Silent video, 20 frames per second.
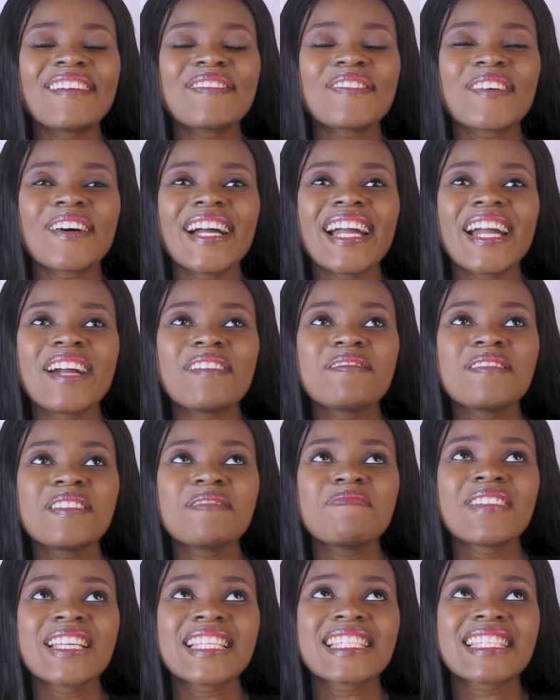for every
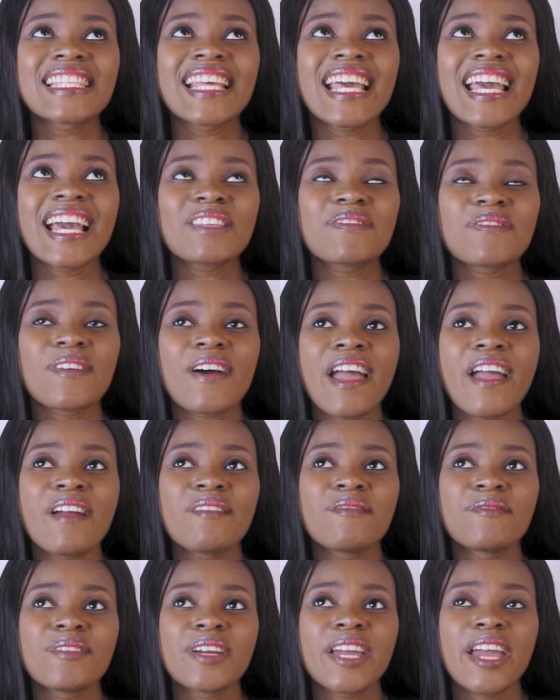mistake, for
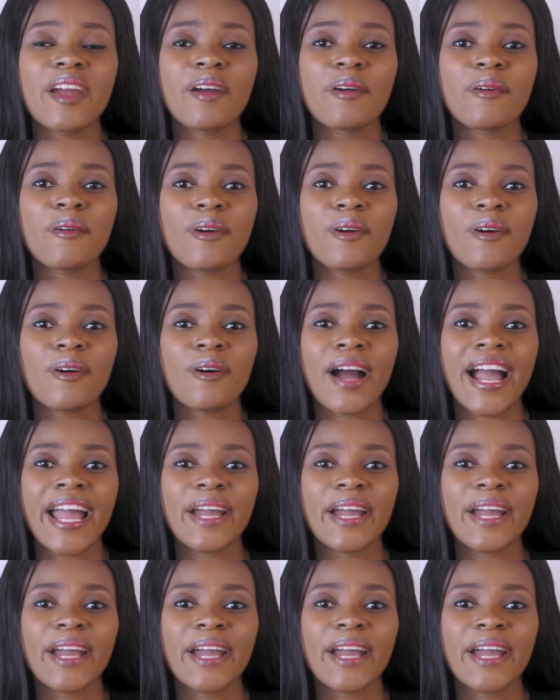every error,